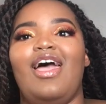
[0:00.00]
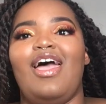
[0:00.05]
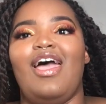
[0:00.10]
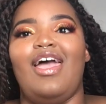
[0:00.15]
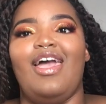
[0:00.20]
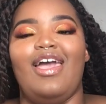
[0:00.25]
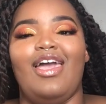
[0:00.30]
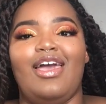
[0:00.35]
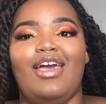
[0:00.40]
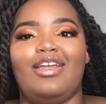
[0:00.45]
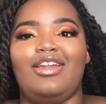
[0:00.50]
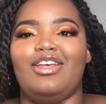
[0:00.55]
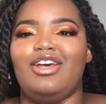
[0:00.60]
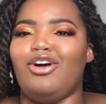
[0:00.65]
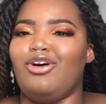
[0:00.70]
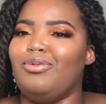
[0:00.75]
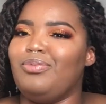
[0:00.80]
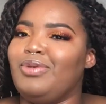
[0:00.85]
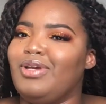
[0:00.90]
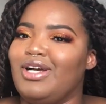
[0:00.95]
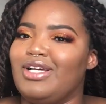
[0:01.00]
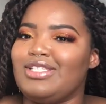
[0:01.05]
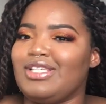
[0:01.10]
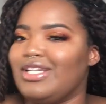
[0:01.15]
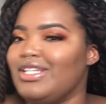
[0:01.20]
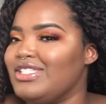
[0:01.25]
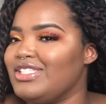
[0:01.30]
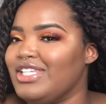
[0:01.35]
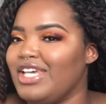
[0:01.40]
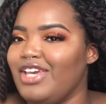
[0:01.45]
and I hope you guys had
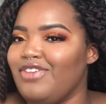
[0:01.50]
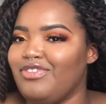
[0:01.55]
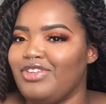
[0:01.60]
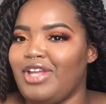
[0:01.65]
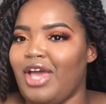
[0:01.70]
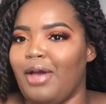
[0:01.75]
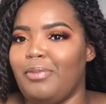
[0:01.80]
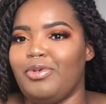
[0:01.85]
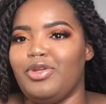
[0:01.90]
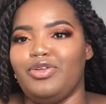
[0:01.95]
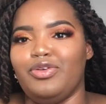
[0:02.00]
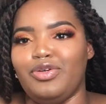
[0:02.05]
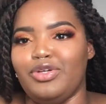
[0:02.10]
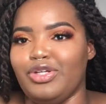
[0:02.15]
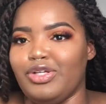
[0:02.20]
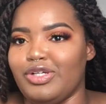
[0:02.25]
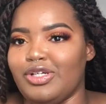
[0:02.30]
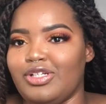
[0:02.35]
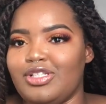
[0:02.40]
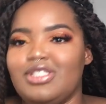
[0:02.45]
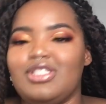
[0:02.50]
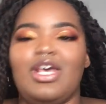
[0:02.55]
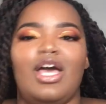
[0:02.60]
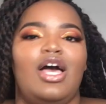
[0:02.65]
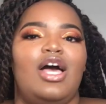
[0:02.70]
a safe and happy New Year's.